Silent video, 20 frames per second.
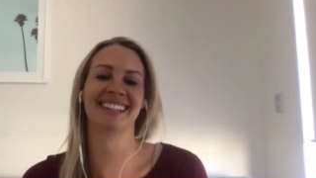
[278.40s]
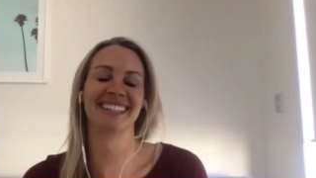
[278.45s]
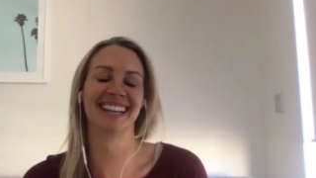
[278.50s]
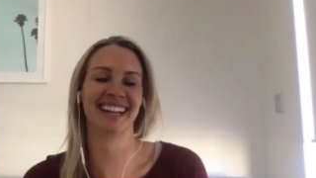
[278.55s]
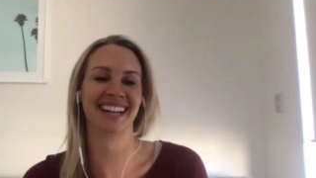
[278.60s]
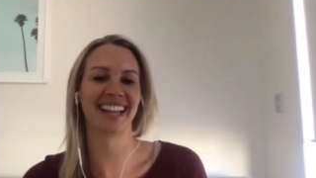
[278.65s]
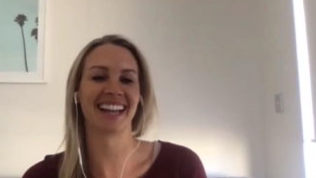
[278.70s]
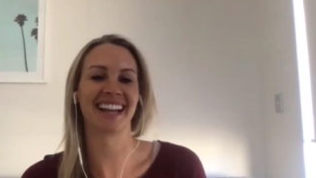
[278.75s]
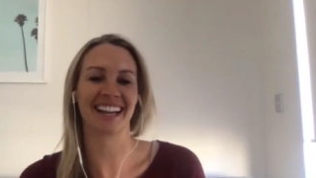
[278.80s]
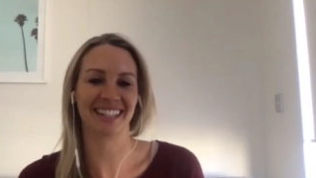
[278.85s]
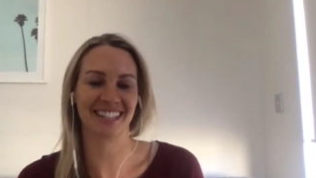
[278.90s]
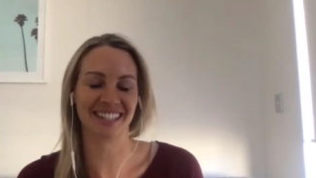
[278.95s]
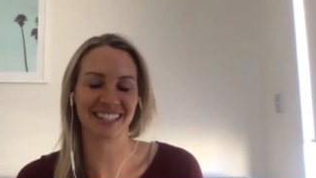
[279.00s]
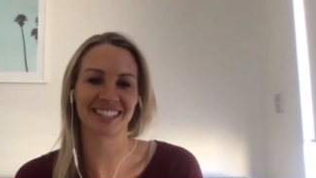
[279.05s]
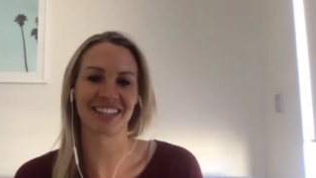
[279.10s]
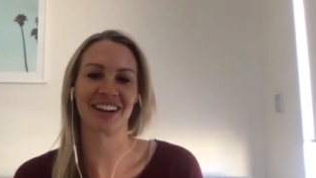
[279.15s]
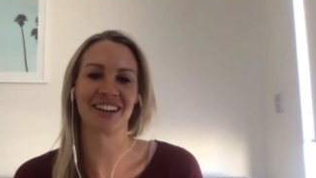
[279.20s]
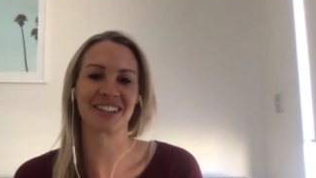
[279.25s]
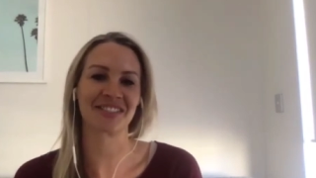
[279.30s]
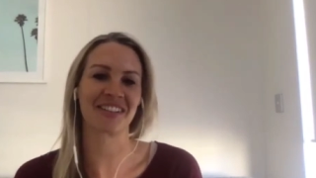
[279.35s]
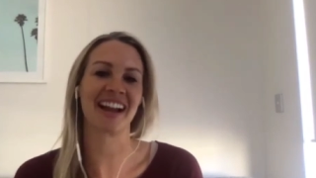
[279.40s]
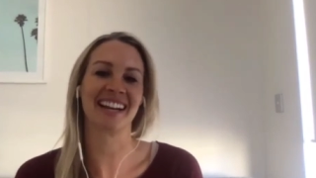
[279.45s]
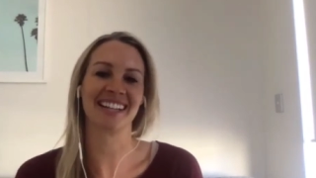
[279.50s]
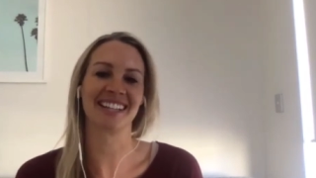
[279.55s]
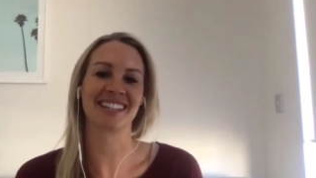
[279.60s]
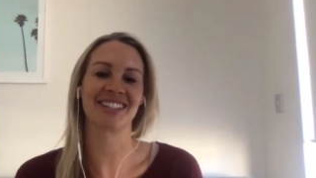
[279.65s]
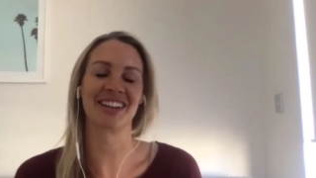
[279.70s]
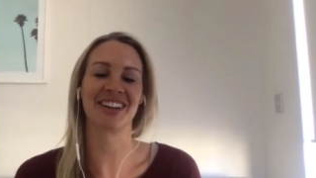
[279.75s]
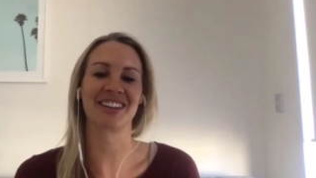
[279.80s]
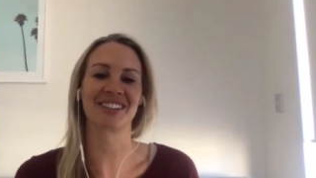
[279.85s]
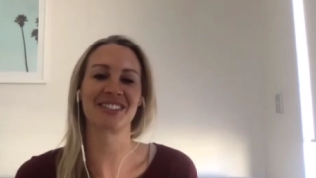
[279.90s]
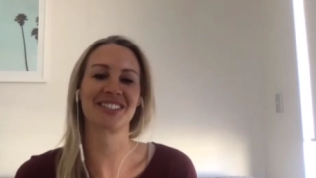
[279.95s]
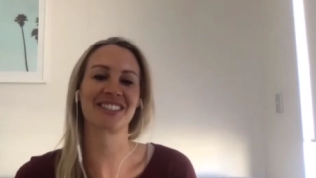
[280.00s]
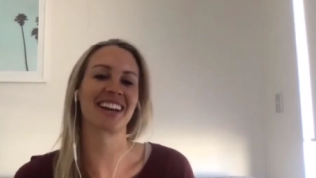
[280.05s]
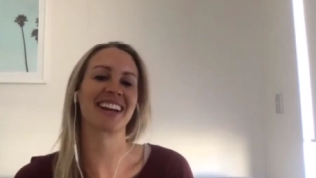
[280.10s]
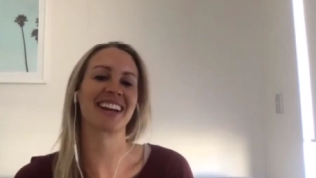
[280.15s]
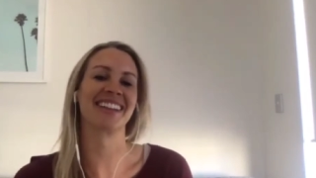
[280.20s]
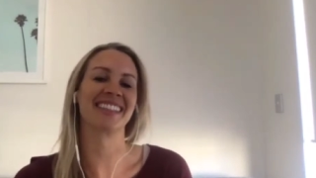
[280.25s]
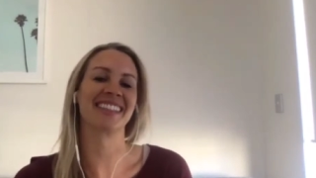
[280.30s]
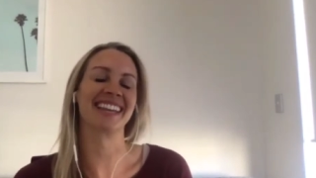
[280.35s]
so like it just goes around in circles
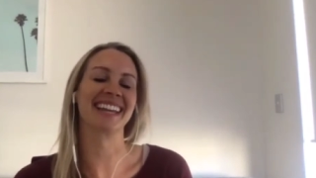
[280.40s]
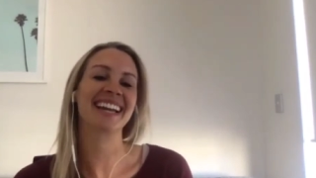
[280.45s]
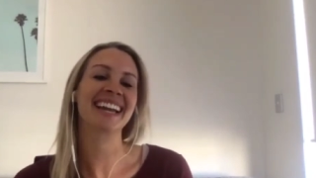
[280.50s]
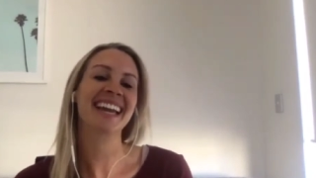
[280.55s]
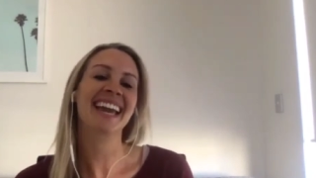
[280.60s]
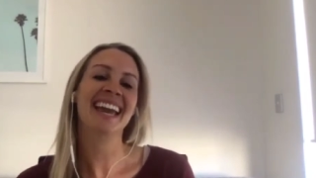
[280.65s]
kind of thing.